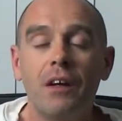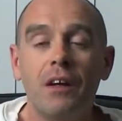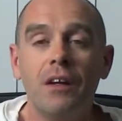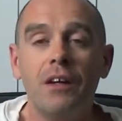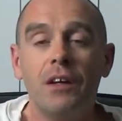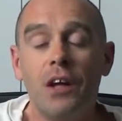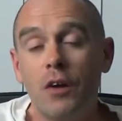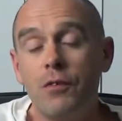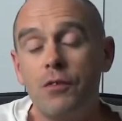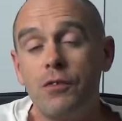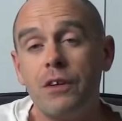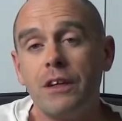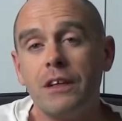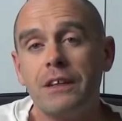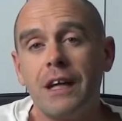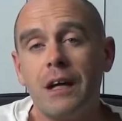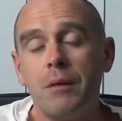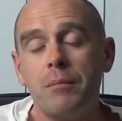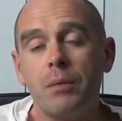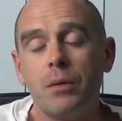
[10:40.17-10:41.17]
For
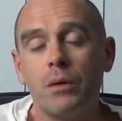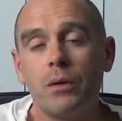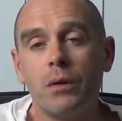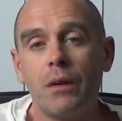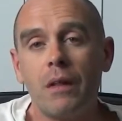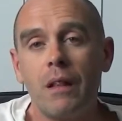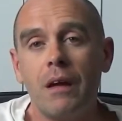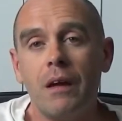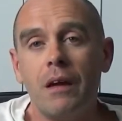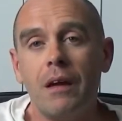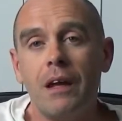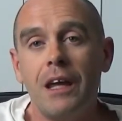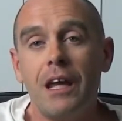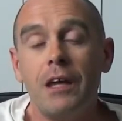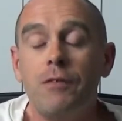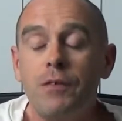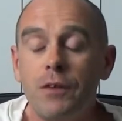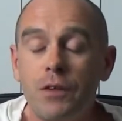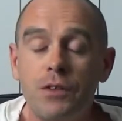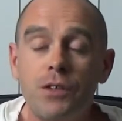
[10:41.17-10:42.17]
example,
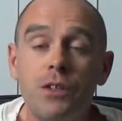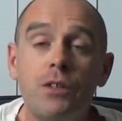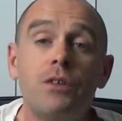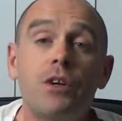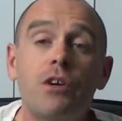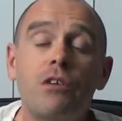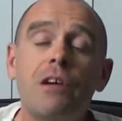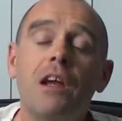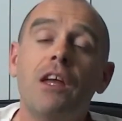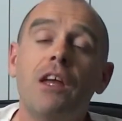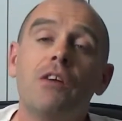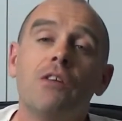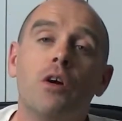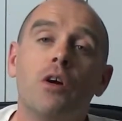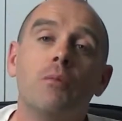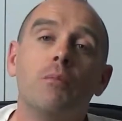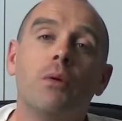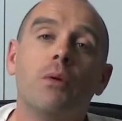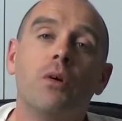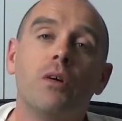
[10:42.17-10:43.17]
if you do create your
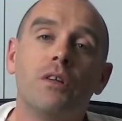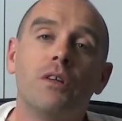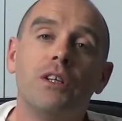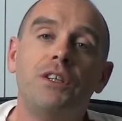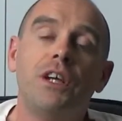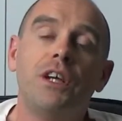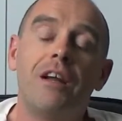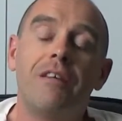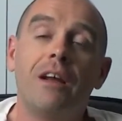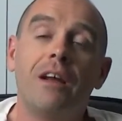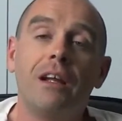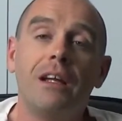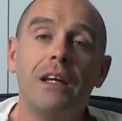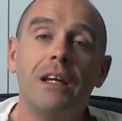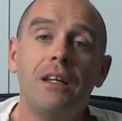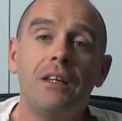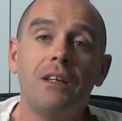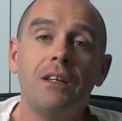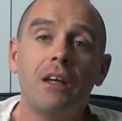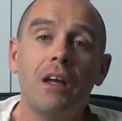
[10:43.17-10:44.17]
own blog to generate
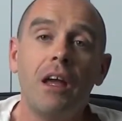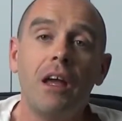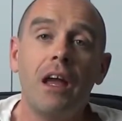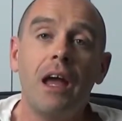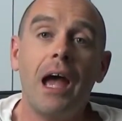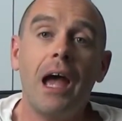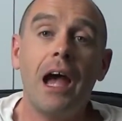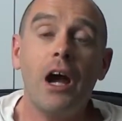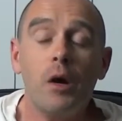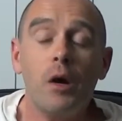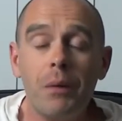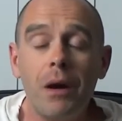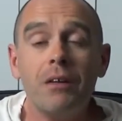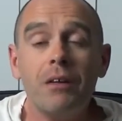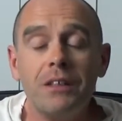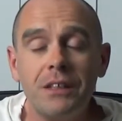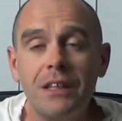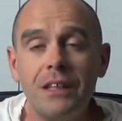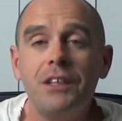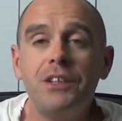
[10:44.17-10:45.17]
leads, how
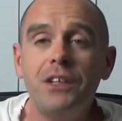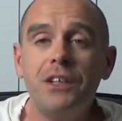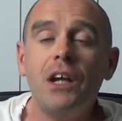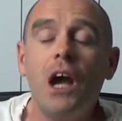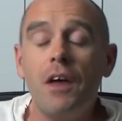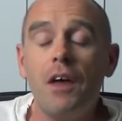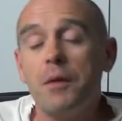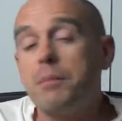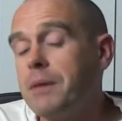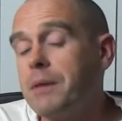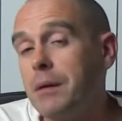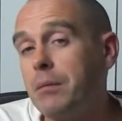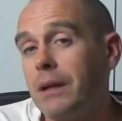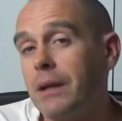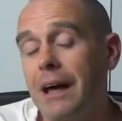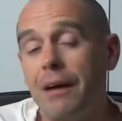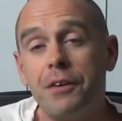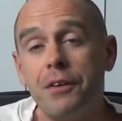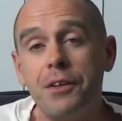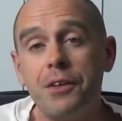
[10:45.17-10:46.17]
about teaching other people
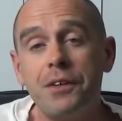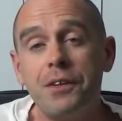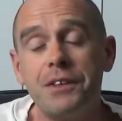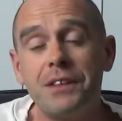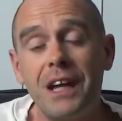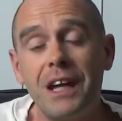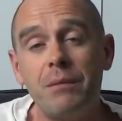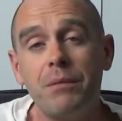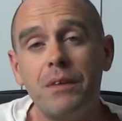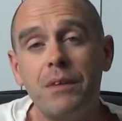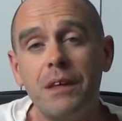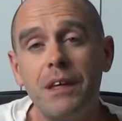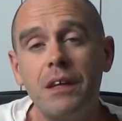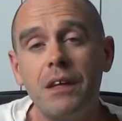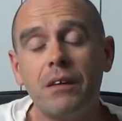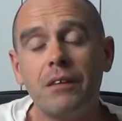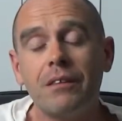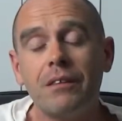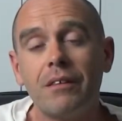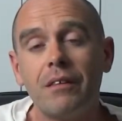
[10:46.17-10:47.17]
how to do the same
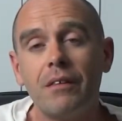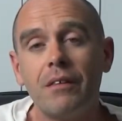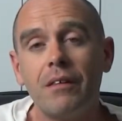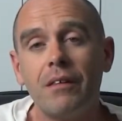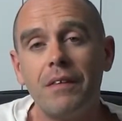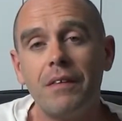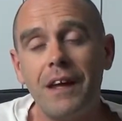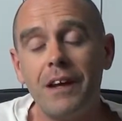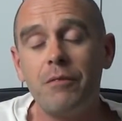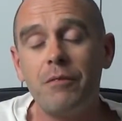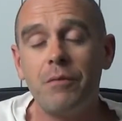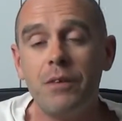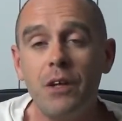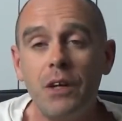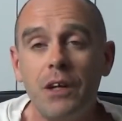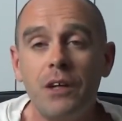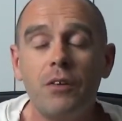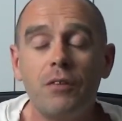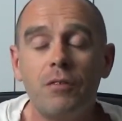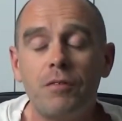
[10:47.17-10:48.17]
thing?
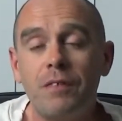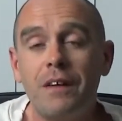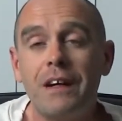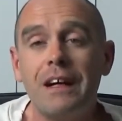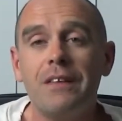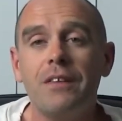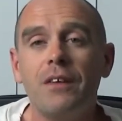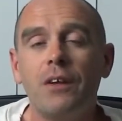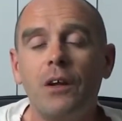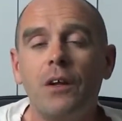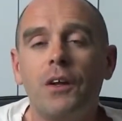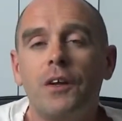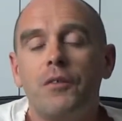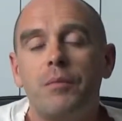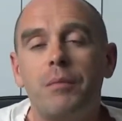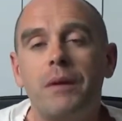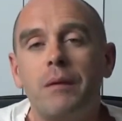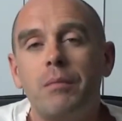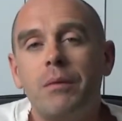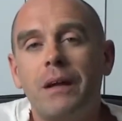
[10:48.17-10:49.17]
You'll find that a lot
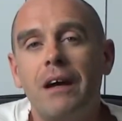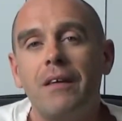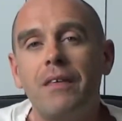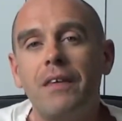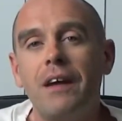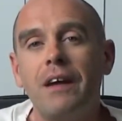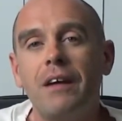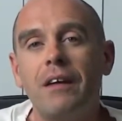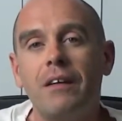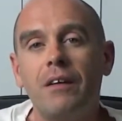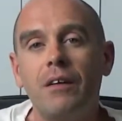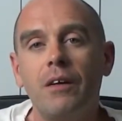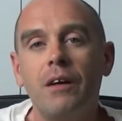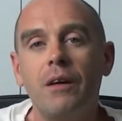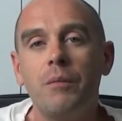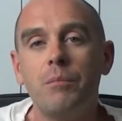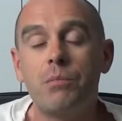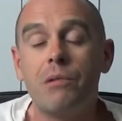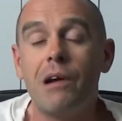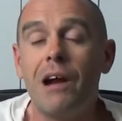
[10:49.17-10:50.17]
of people out there,
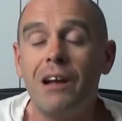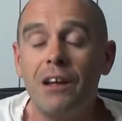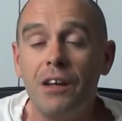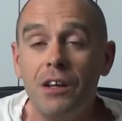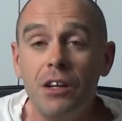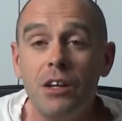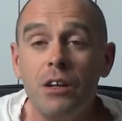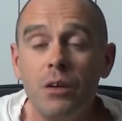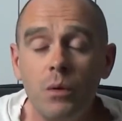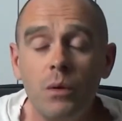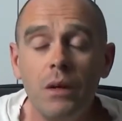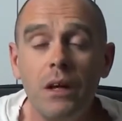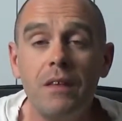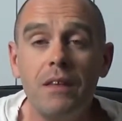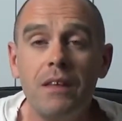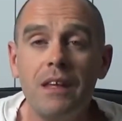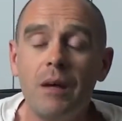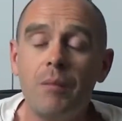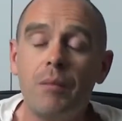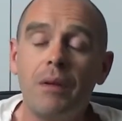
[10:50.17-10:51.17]
brand new in
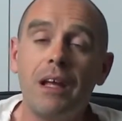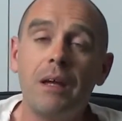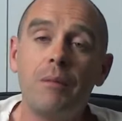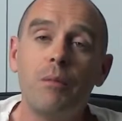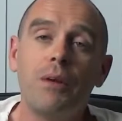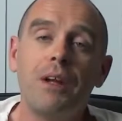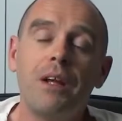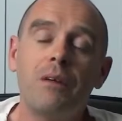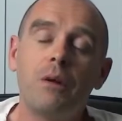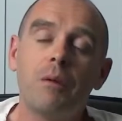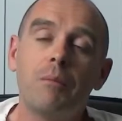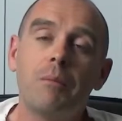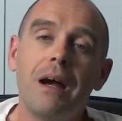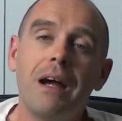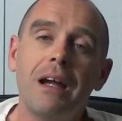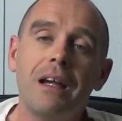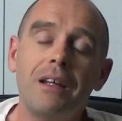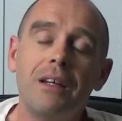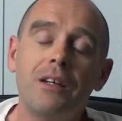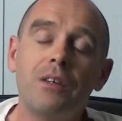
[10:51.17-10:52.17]
the MLM or network
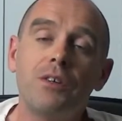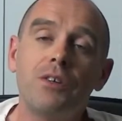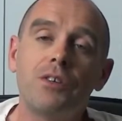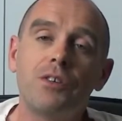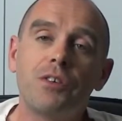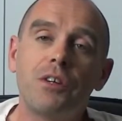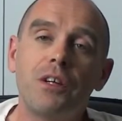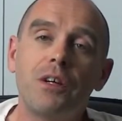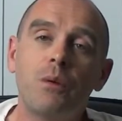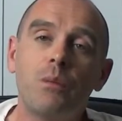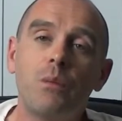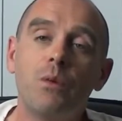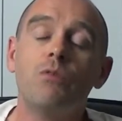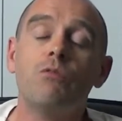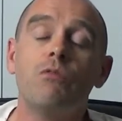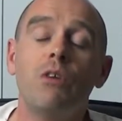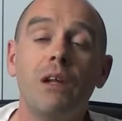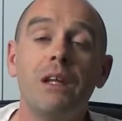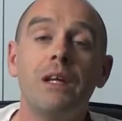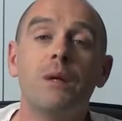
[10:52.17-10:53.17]
marketing industry, would
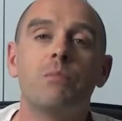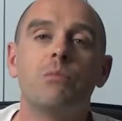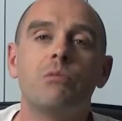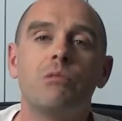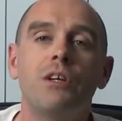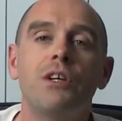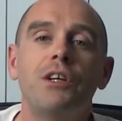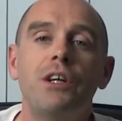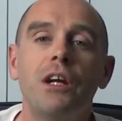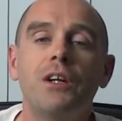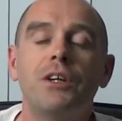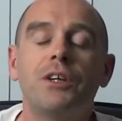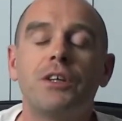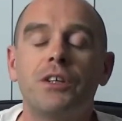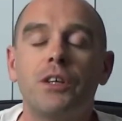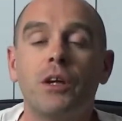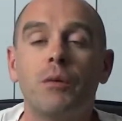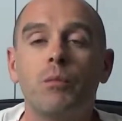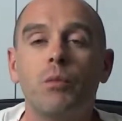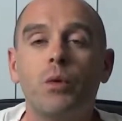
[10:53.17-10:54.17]
really appreciate
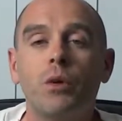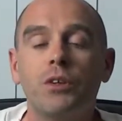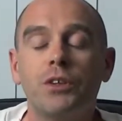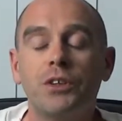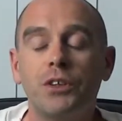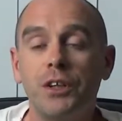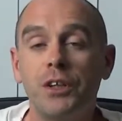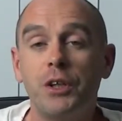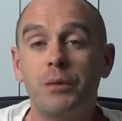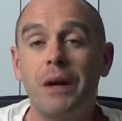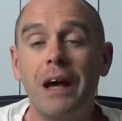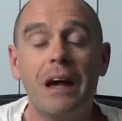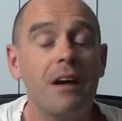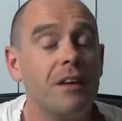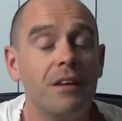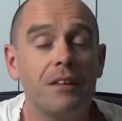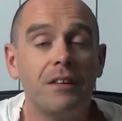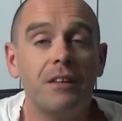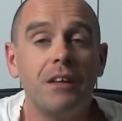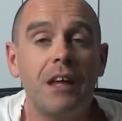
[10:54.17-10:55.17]
someone showing them
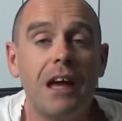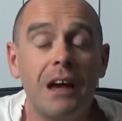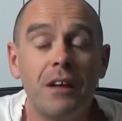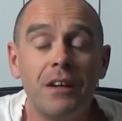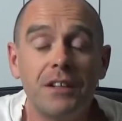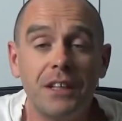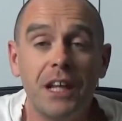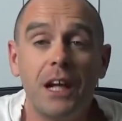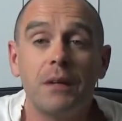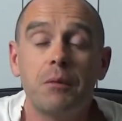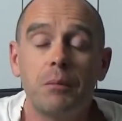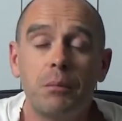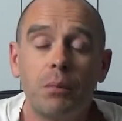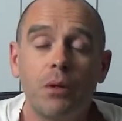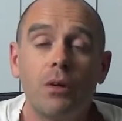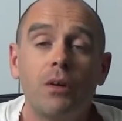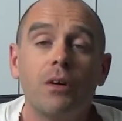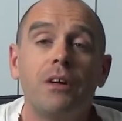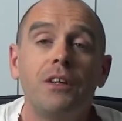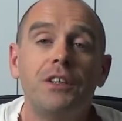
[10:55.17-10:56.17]
how to set up a
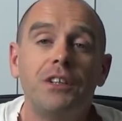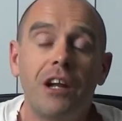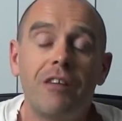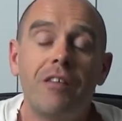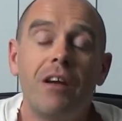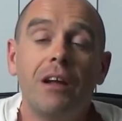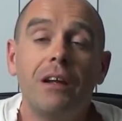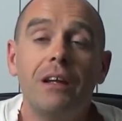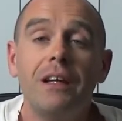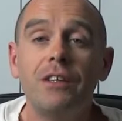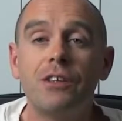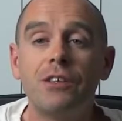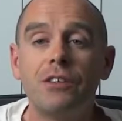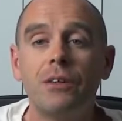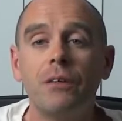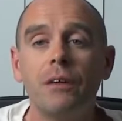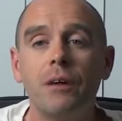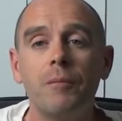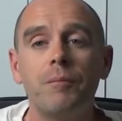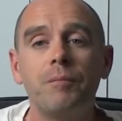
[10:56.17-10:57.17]
blog and generate leads
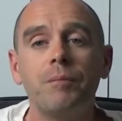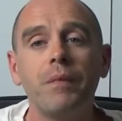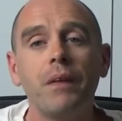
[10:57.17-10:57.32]
through it.